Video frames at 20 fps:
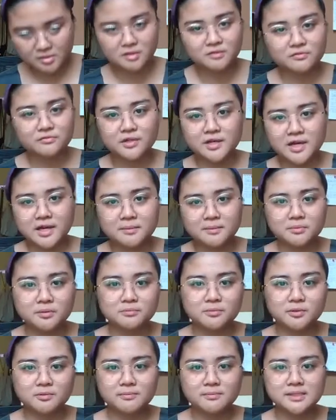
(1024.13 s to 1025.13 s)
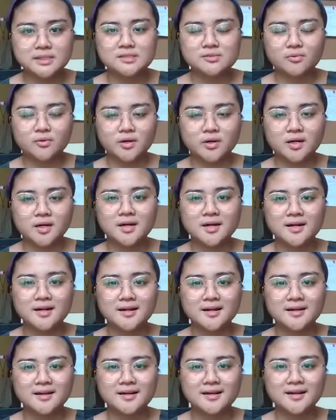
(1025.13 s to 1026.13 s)
unforgettable moments or
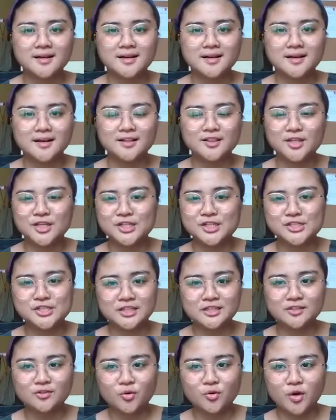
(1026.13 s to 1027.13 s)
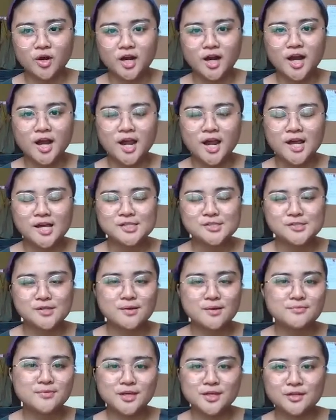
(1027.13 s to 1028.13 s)
a legend or
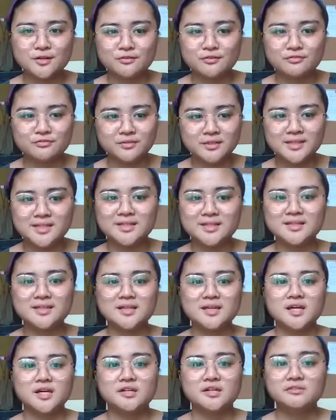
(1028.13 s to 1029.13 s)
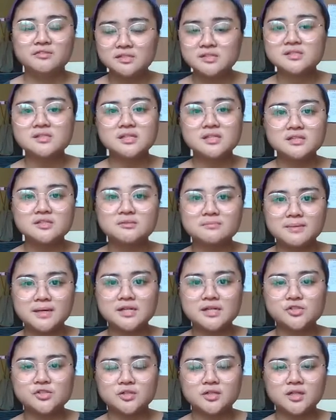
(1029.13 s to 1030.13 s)
something in your feed. You just need to
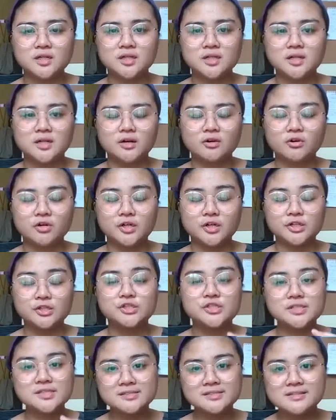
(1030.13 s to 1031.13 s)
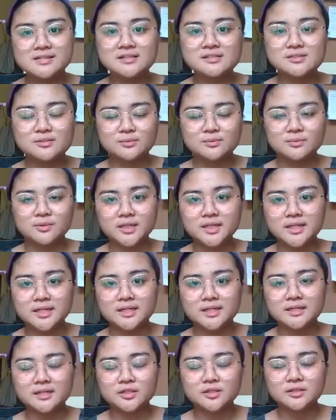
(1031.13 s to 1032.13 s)
make sure, or you just need to
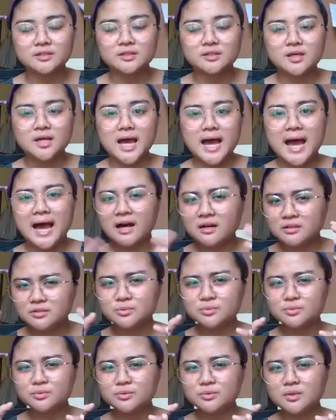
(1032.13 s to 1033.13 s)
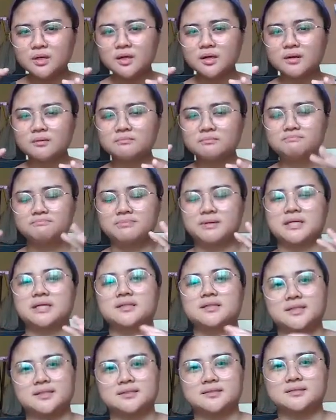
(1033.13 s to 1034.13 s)
learn how to
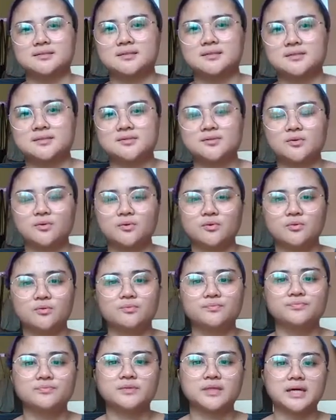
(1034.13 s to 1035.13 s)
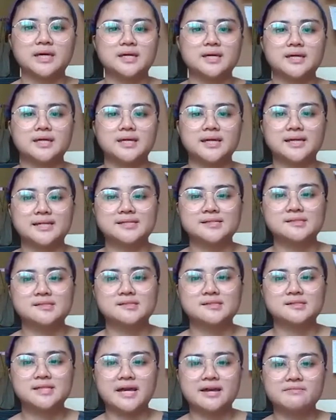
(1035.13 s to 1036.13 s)
build it. So yeah,
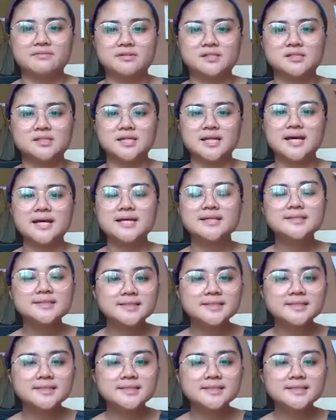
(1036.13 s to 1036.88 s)
let's dive into that.